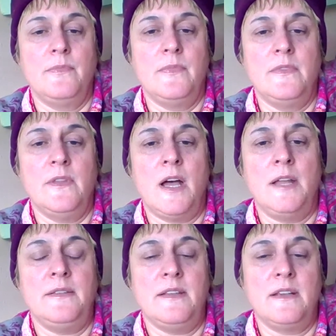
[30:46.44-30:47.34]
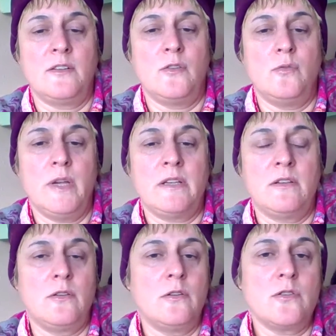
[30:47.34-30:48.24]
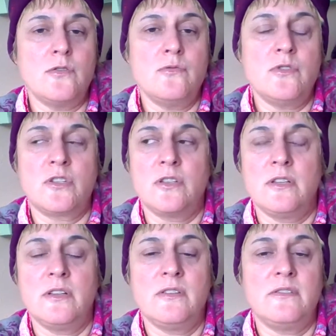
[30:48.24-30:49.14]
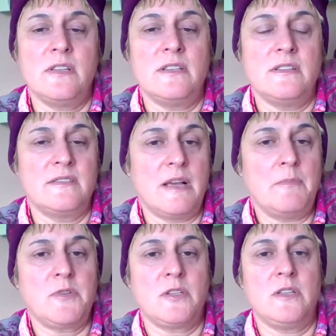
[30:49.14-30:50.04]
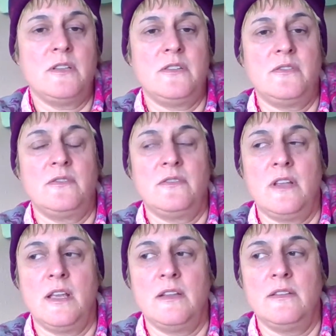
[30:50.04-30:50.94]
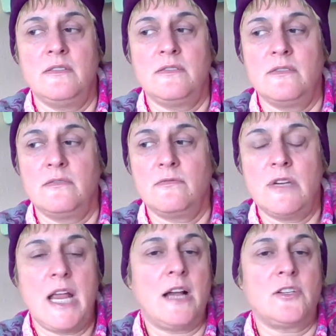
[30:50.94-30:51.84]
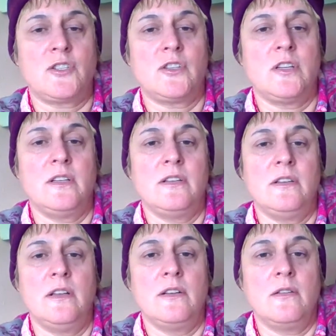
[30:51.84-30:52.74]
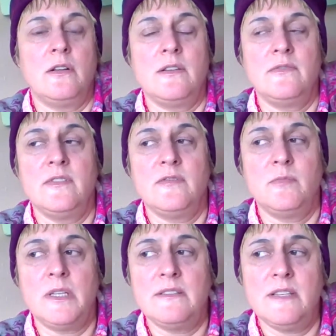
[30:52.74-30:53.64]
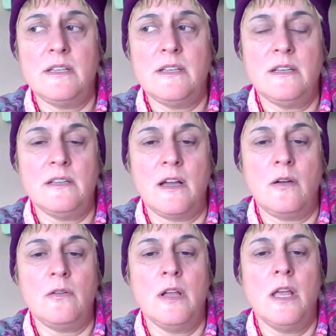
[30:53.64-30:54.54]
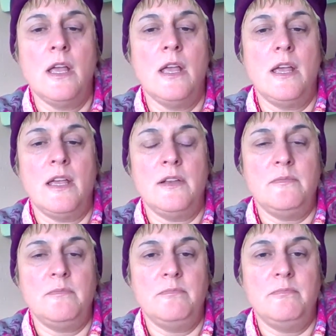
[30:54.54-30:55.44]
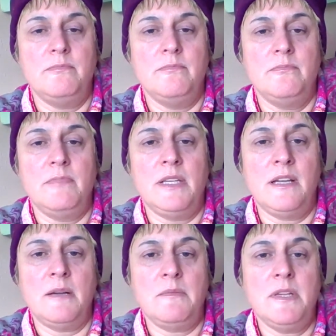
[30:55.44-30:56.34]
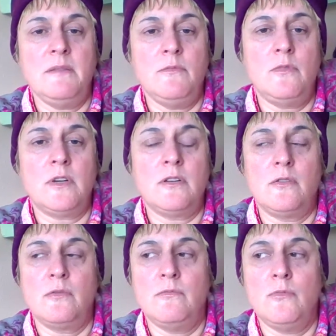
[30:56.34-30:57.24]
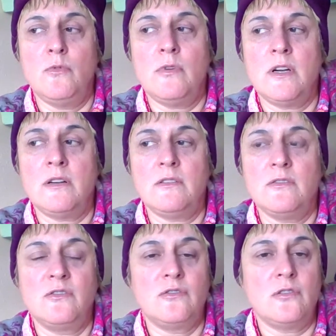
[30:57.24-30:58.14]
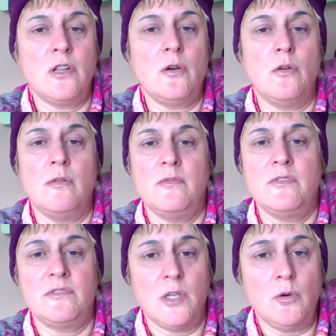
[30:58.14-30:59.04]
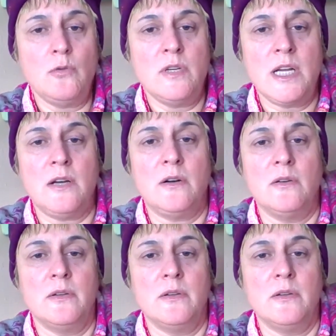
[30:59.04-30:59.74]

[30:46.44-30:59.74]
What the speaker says: Not the quick conclusions and assumptions and this reaction and all of this, but sitting down and becoming more slow down.